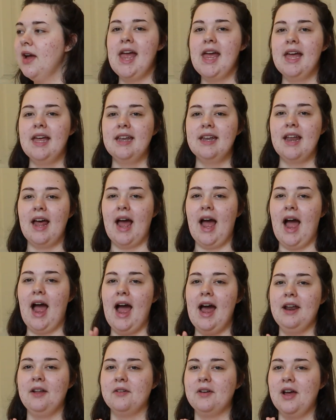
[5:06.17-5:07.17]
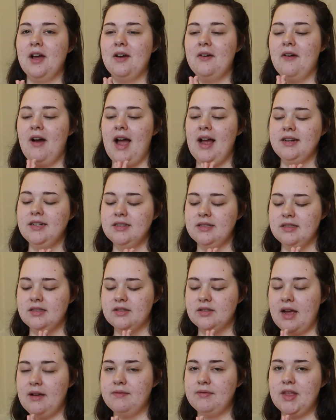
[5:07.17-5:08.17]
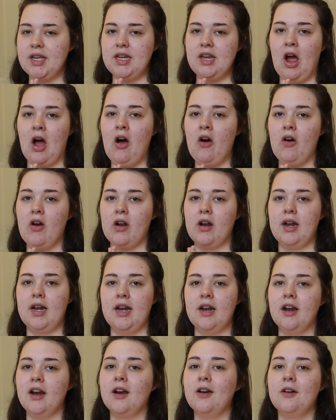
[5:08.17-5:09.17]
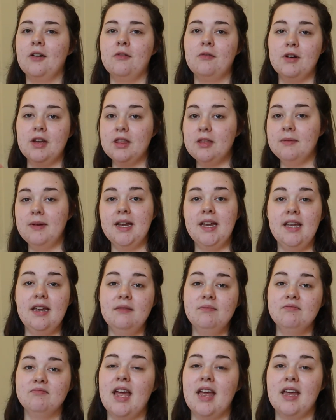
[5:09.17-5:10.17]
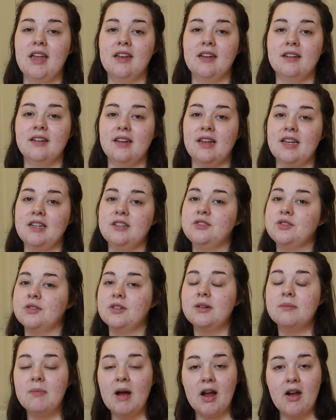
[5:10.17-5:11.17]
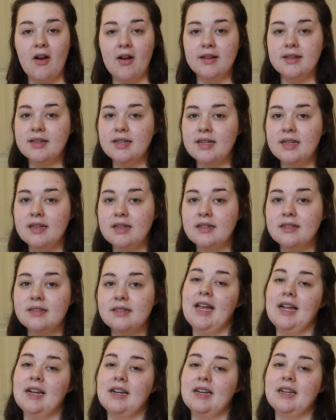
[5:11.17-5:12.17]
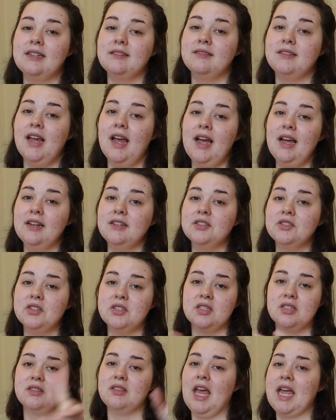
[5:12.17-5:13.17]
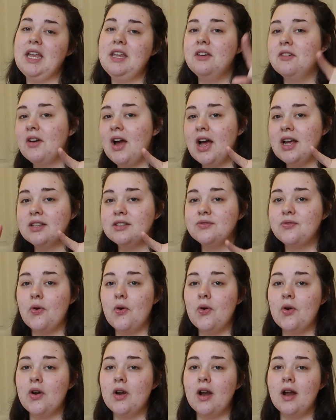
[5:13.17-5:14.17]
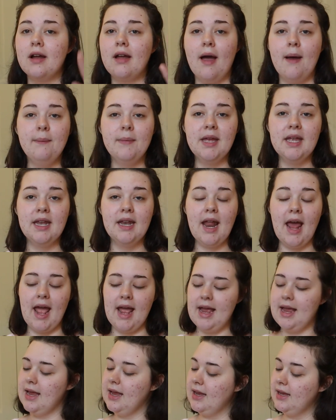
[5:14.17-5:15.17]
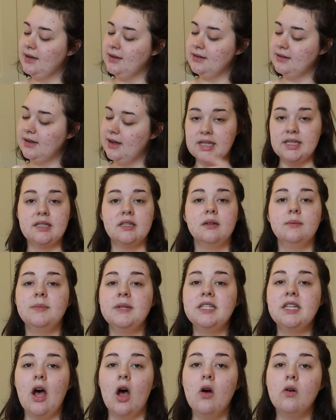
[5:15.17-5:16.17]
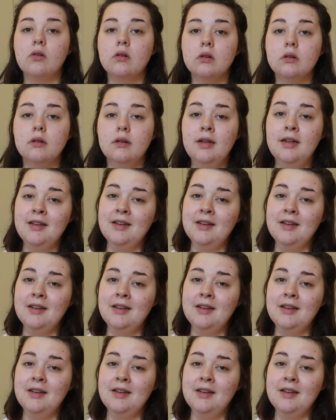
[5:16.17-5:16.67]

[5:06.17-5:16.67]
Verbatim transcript: And I don't know, I just love that y'all are here with me and enjoying my content. And yeah, just thank you guys for coming and listening to me talk.